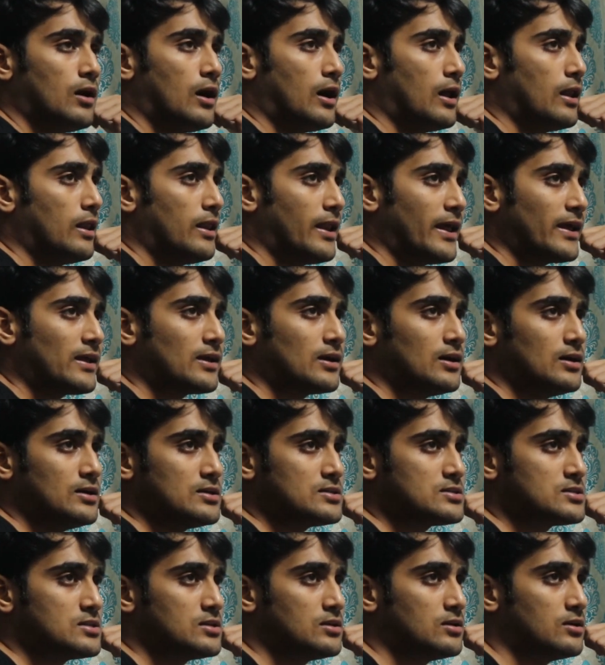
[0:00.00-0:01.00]
unlike
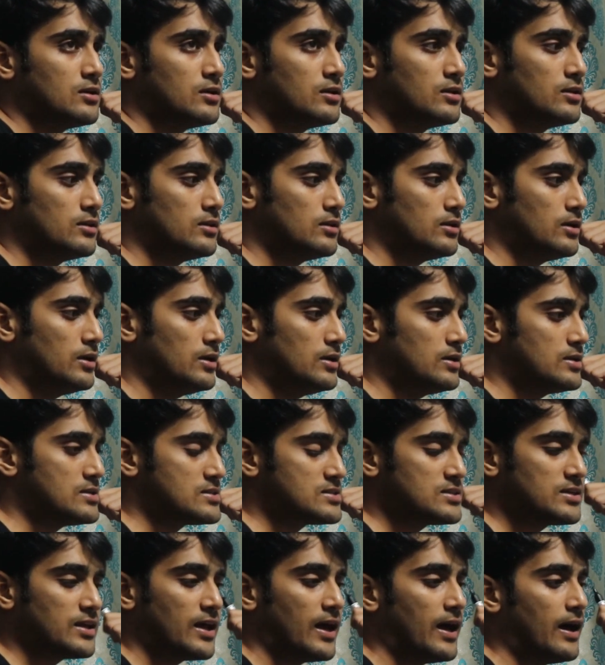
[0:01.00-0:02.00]
us, it
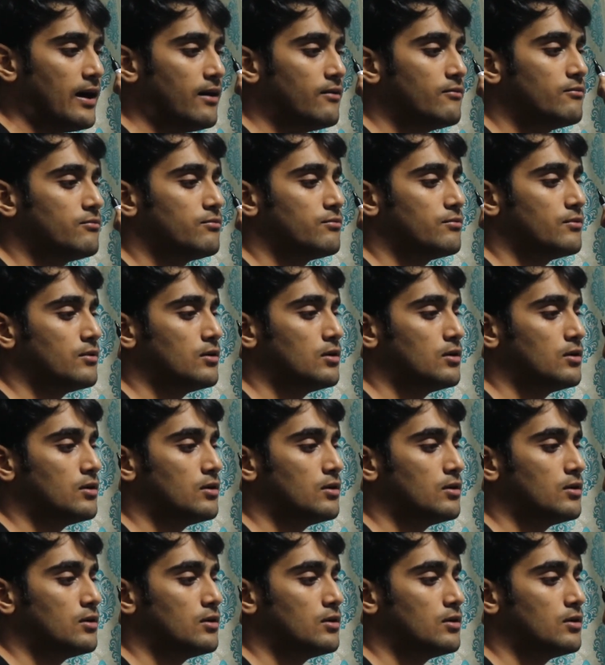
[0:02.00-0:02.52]
doesn't have